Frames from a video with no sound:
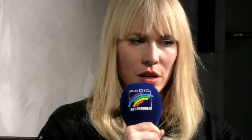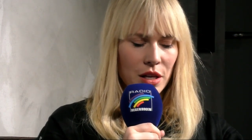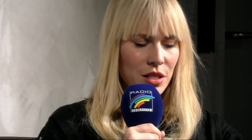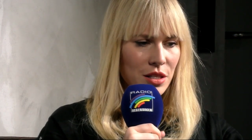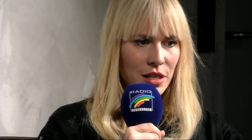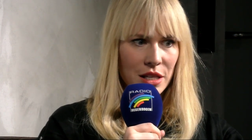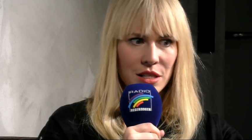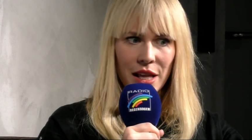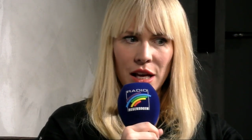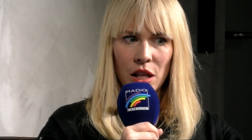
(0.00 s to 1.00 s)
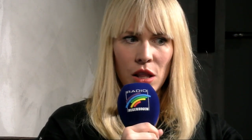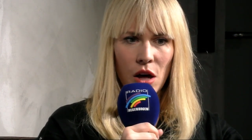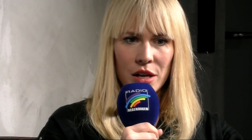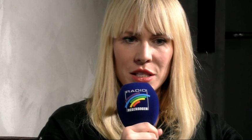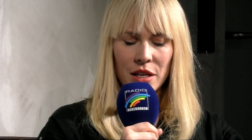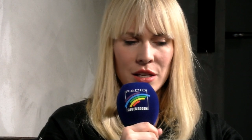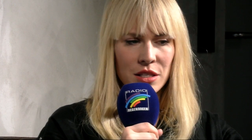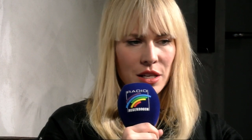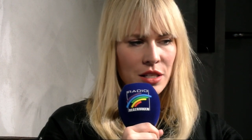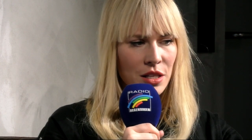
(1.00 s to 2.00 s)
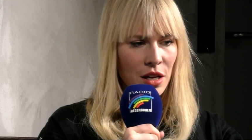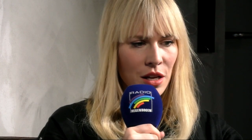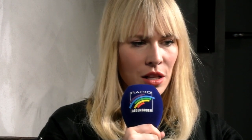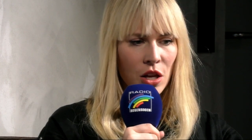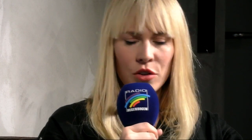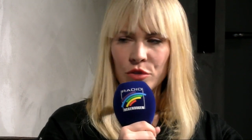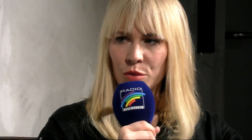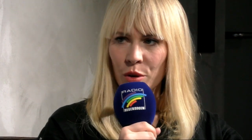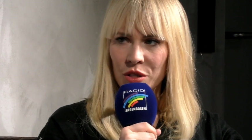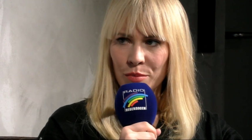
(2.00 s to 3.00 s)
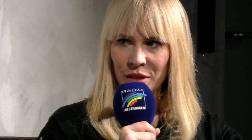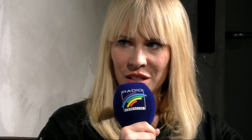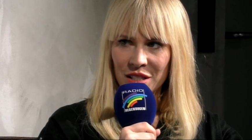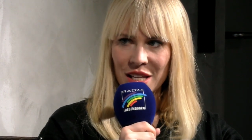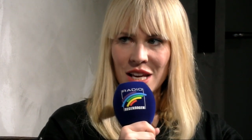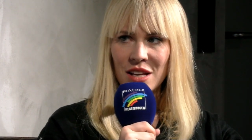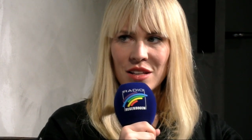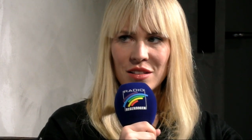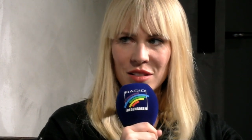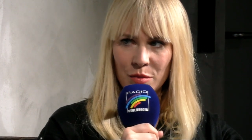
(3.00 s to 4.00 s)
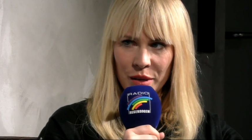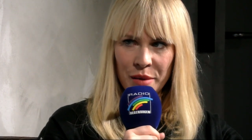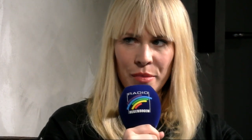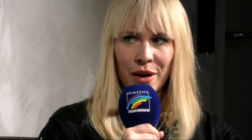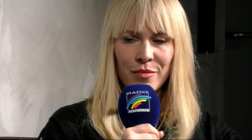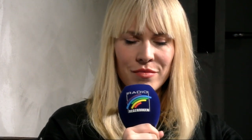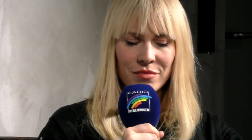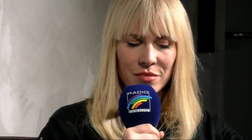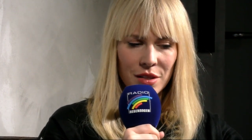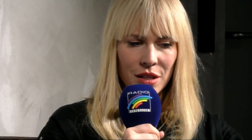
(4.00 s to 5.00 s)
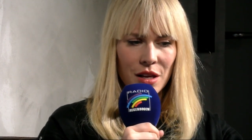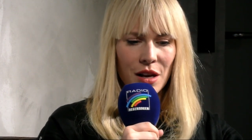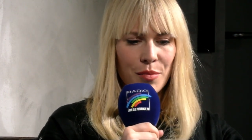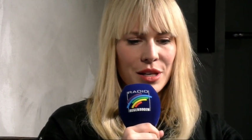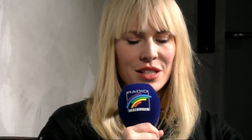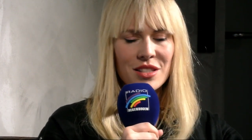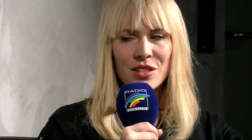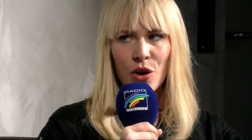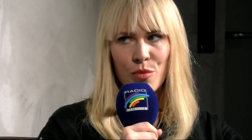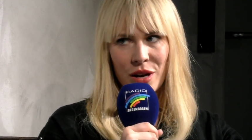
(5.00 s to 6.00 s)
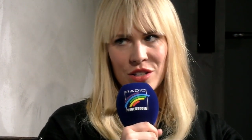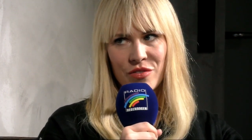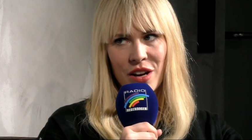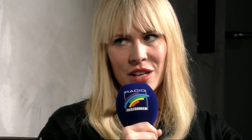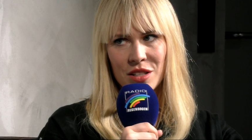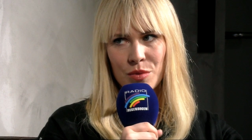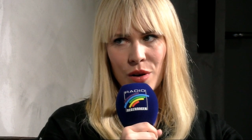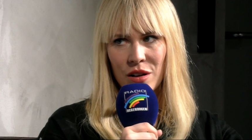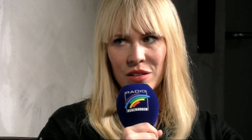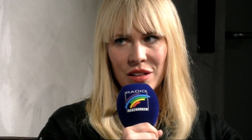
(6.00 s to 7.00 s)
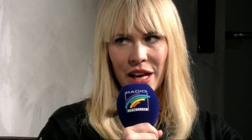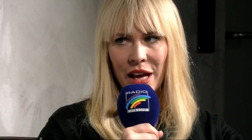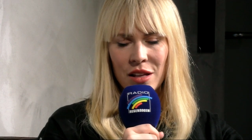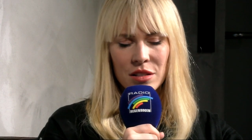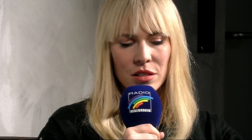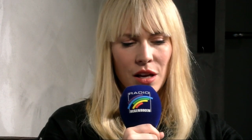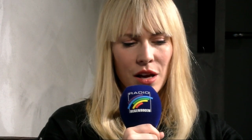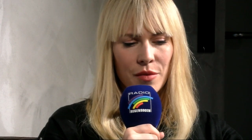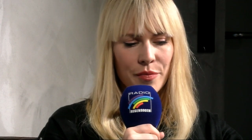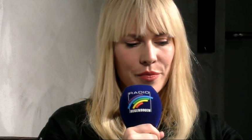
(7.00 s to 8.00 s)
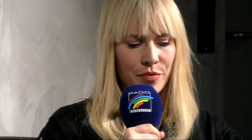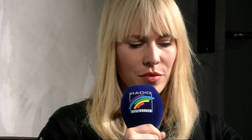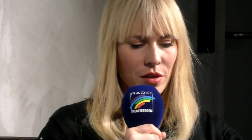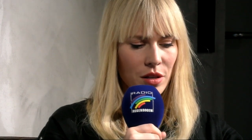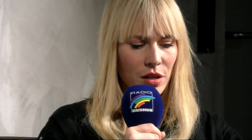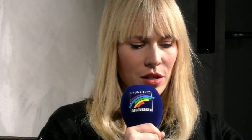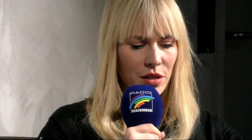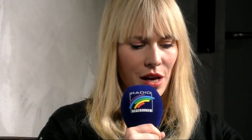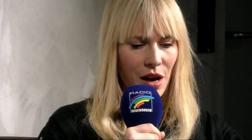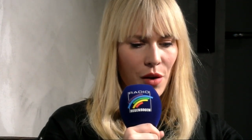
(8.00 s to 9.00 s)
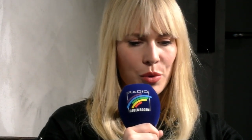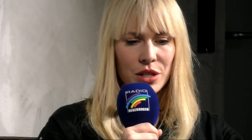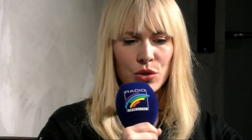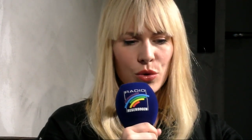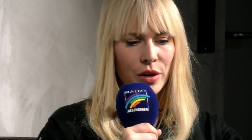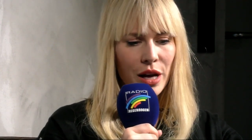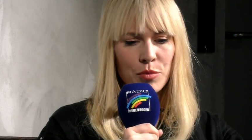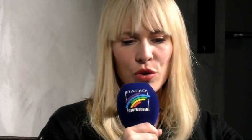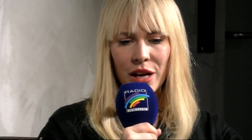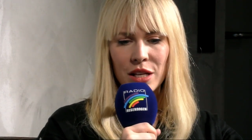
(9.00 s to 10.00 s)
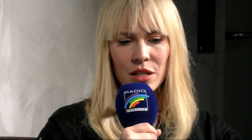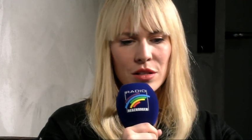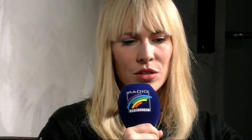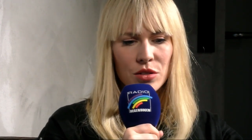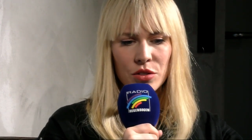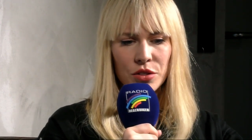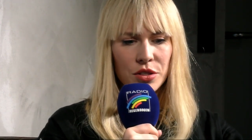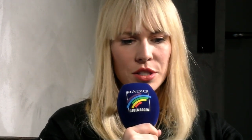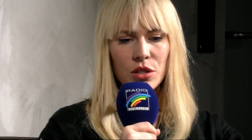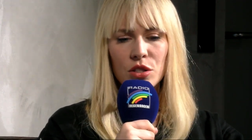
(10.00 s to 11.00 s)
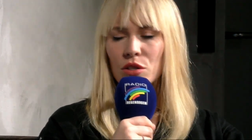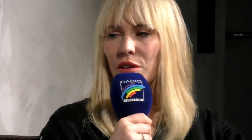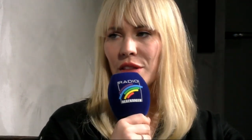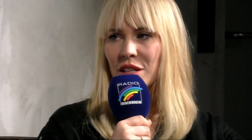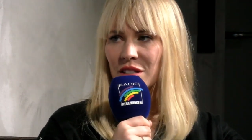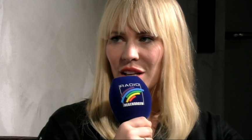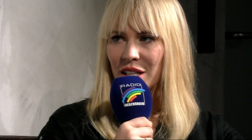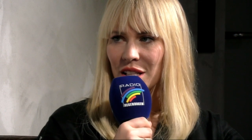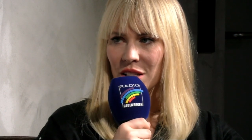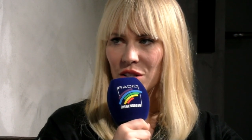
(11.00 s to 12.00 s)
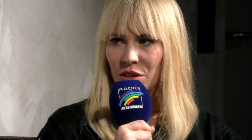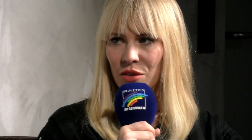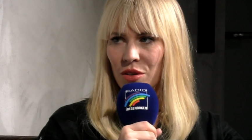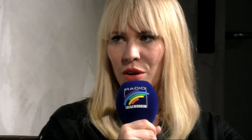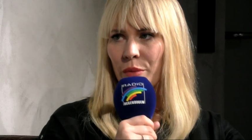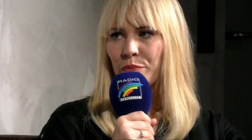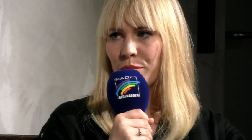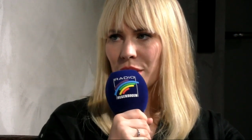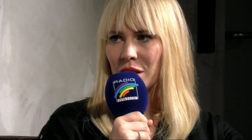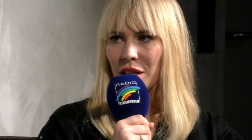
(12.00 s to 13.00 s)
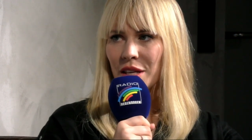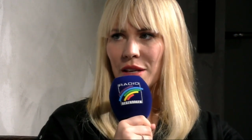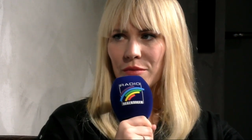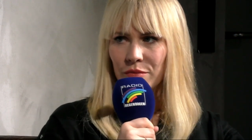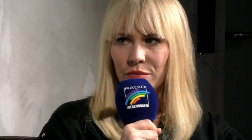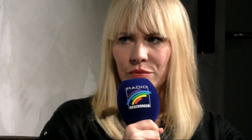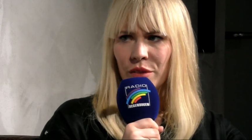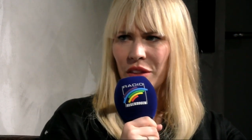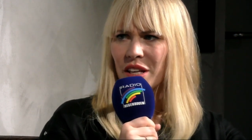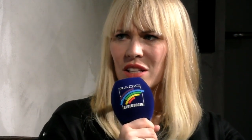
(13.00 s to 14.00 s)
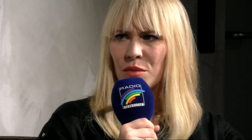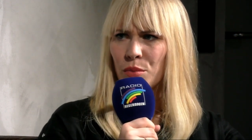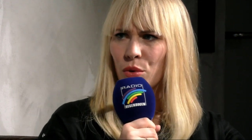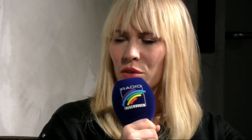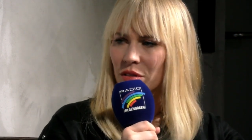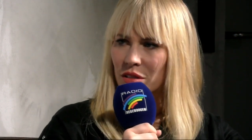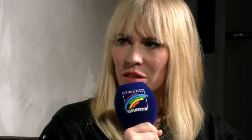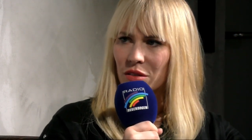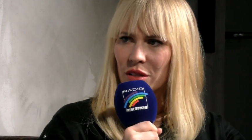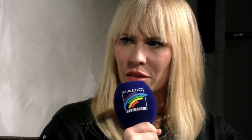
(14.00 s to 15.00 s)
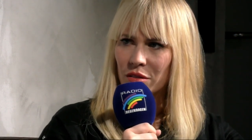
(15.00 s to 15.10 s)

It's like a lot. It's a lot of responsibility to be a mum, but it's so much fun as well. And we're touring. I'm trying to still do the things that I did do, because I think it's important to